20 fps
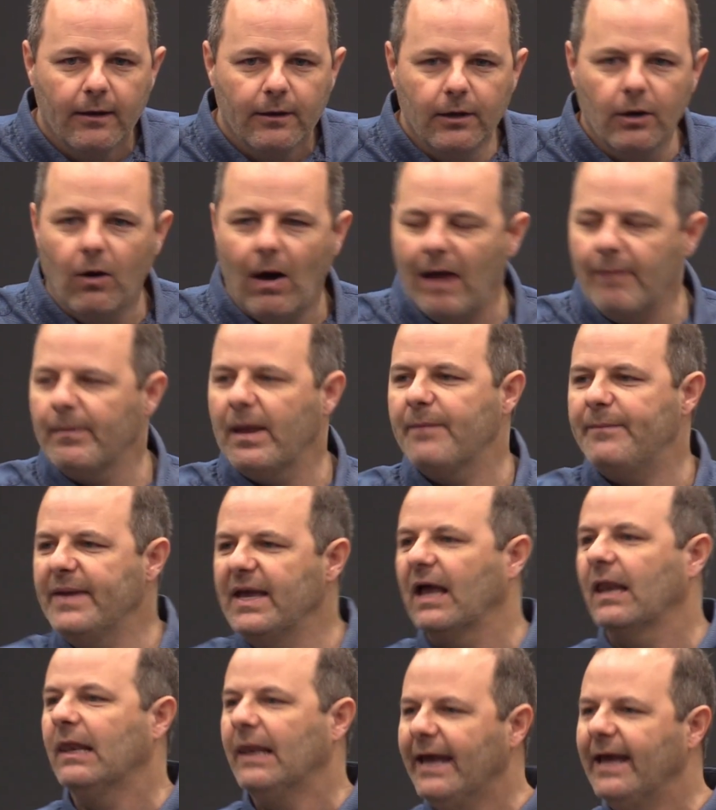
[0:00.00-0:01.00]
You know, I may
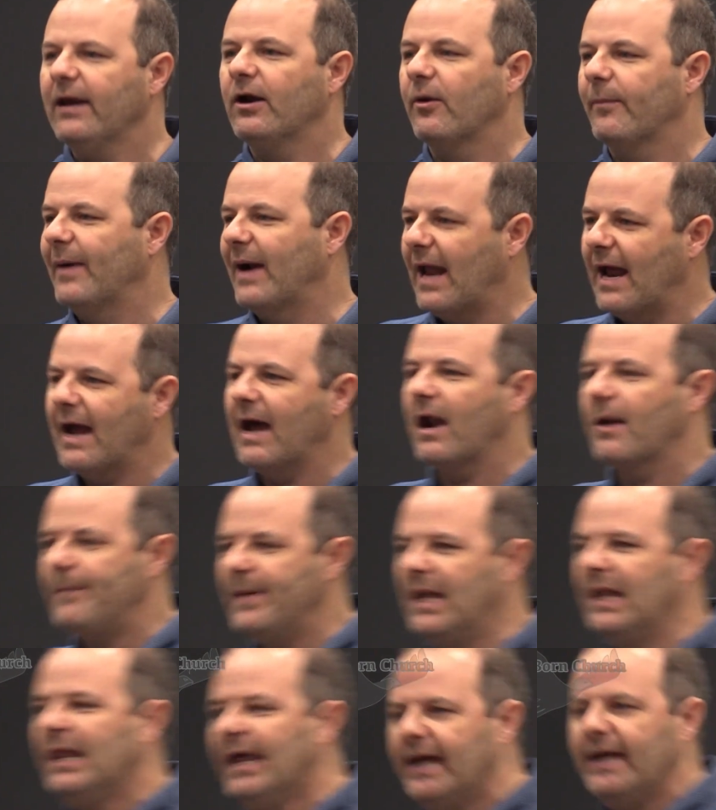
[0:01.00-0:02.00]
be a leader, but I got to
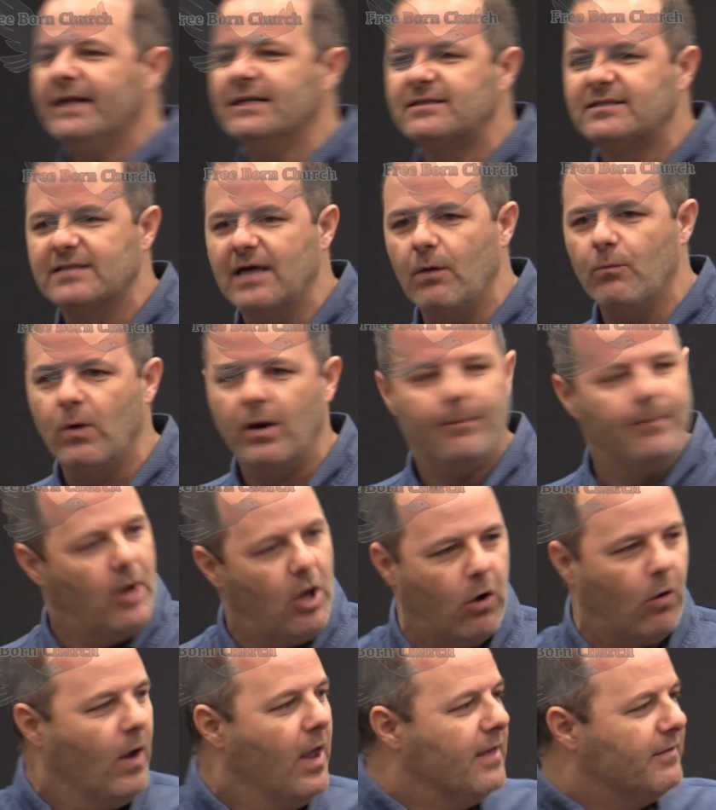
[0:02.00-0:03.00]
be leading someone.
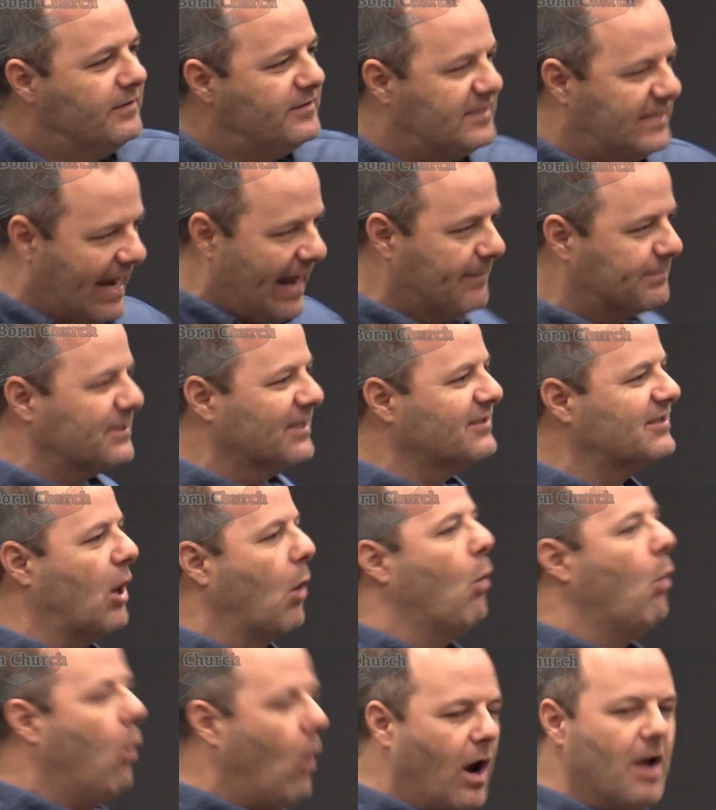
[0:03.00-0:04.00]
No, Samson's
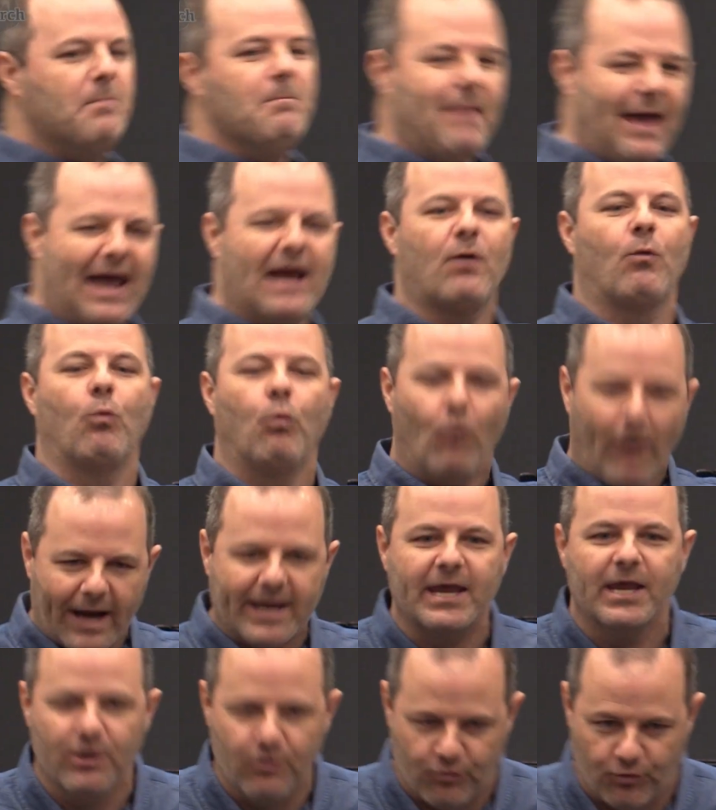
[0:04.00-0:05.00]
a one-man
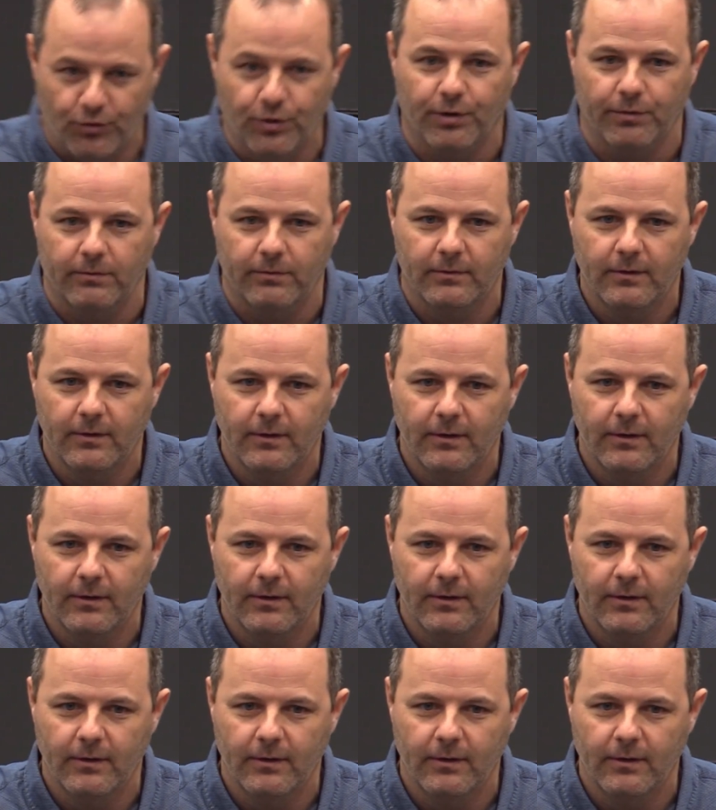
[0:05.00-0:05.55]
wrecking crew.